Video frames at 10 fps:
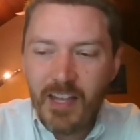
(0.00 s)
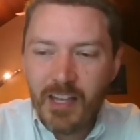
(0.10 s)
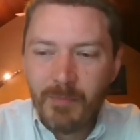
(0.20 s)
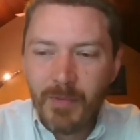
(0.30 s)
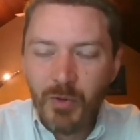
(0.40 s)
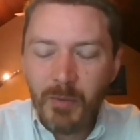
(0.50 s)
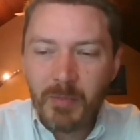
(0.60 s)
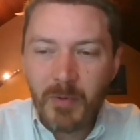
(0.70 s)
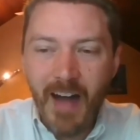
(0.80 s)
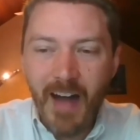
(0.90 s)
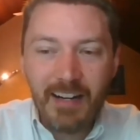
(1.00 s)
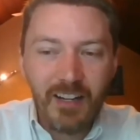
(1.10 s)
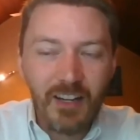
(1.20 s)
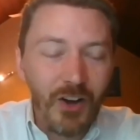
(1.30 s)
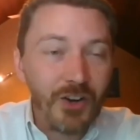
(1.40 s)
But when we provided a
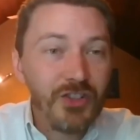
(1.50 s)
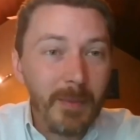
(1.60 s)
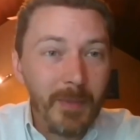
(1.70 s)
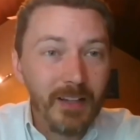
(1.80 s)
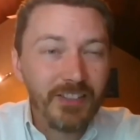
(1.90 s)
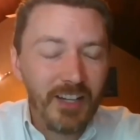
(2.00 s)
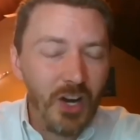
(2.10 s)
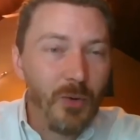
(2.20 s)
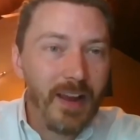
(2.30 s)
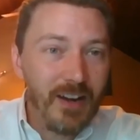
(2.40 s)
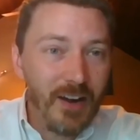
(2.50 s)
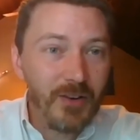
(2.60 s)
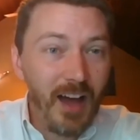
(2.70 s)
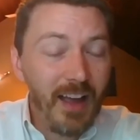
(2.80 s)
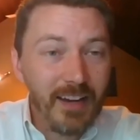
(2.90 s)
large stimulus in oh eight, oh
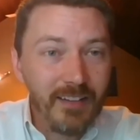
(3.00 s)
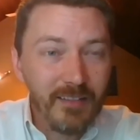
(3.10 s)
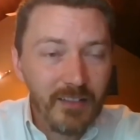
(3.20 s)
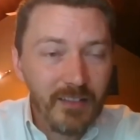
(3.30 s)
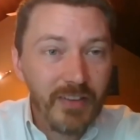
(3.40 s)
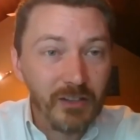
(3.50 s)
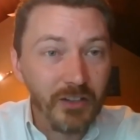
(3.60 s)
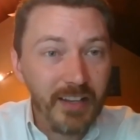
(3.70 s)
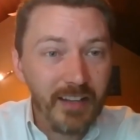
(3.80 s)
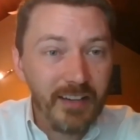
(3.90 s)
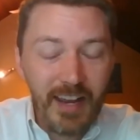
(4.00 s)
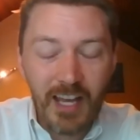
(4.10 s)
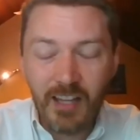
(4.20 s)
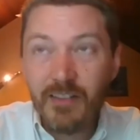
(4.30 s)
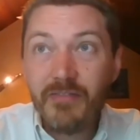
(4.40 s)
nine, federal debt,
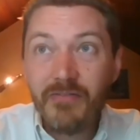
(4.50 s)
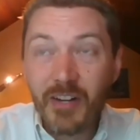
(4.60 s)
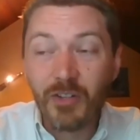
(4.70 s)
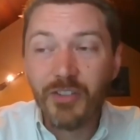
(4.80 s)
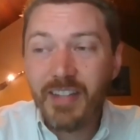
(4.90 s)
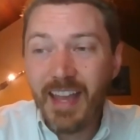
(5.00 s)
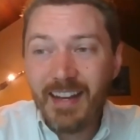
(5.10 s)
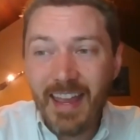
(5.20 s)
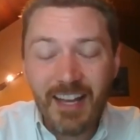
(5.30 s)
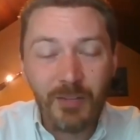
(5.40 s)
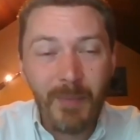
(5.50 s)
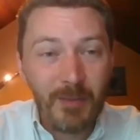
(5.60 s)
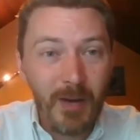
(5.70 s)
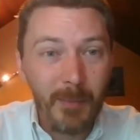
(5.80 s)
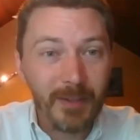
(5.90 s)
federal debt held by the
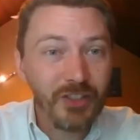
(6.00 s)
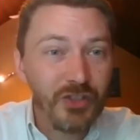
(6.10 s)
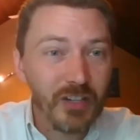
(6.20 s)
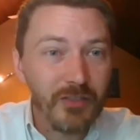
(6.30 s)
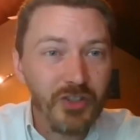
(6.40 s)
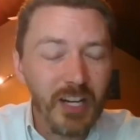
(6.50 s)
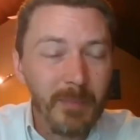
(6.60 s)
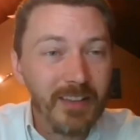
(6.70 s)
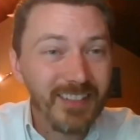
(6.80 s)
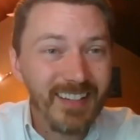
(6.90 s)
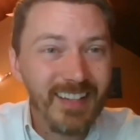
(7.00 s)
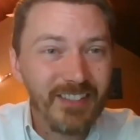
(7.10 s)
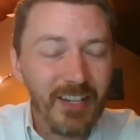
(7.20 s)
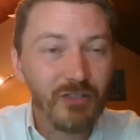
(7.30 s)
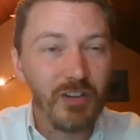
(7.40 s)
public as a share of G D P, the
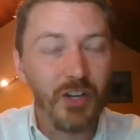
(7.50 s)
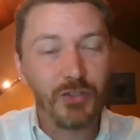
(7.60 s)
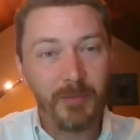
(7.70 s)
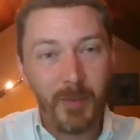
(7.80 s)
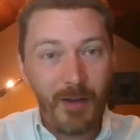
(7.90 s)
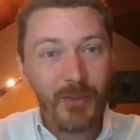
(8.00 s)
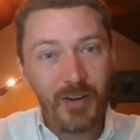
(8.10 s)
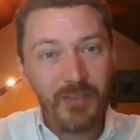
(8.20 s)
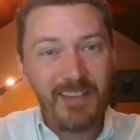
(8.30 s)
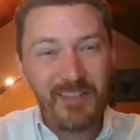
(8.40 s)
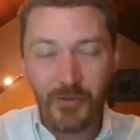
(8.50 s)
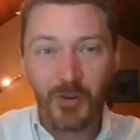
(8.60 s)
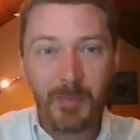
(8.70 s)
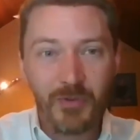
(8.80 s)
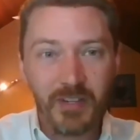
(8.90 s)
statistic rose from about thirty-five or
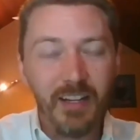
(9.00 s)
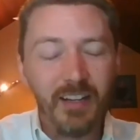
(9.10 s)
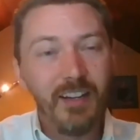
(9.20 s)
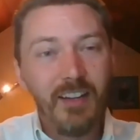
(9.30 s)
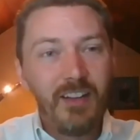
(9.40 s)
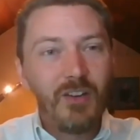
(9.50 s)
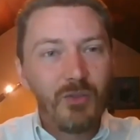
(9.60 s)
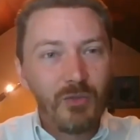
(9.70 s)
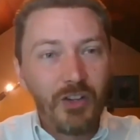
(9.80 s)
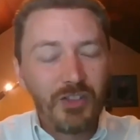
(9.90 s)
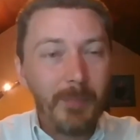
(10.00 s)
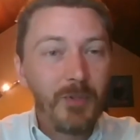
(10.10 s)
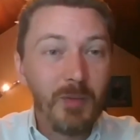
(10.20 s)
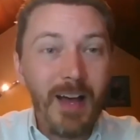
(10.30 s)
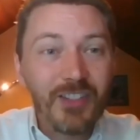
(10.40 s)
forty percent, rose up
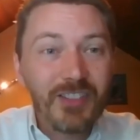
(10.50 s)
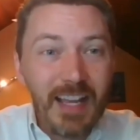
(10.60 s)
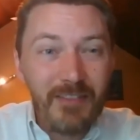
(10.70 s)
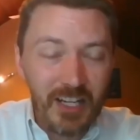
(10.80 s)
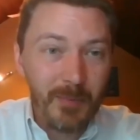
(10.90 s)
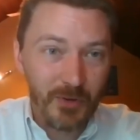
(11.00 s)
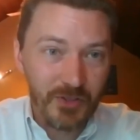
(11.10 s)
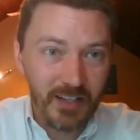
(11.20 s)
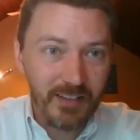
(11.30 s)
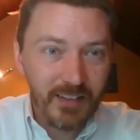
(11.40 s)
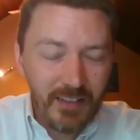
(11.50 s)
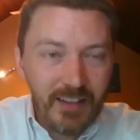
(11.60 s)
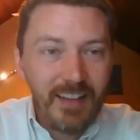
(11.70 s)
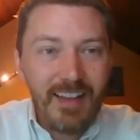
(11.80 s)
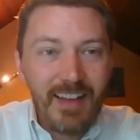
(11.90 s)
to about seventy percent.
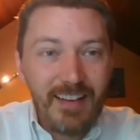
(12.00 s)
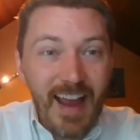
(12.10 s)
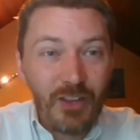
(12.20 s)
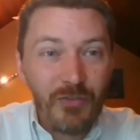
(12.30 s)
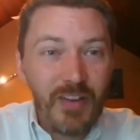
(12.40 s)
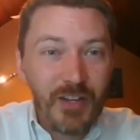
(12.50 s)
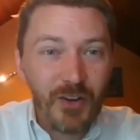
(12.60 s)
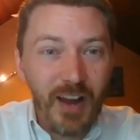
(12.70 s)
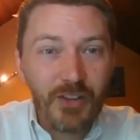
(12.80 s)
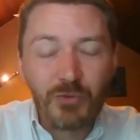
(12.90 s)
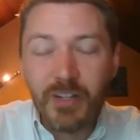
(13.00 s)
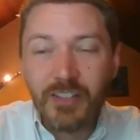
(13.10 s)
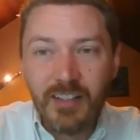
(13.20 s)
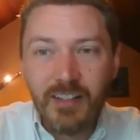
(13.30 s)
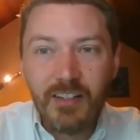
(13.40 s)
Now the figure has
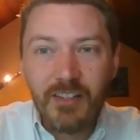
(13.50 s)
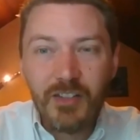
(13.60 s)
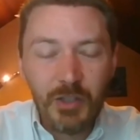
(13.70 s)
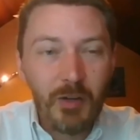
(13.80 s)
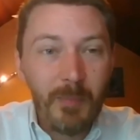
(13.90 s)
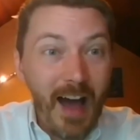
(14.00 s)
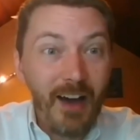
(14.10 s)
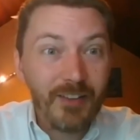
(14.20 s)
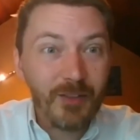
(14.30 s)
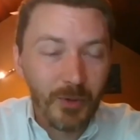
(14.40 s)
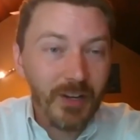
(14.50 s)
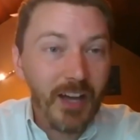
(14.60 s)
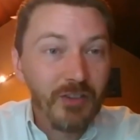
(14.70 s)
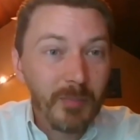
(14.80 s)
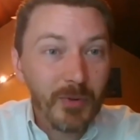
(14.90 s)
risen to about one
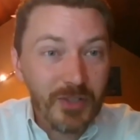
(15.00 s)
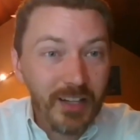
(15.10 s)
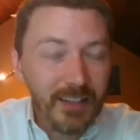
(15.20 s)
hundred percent.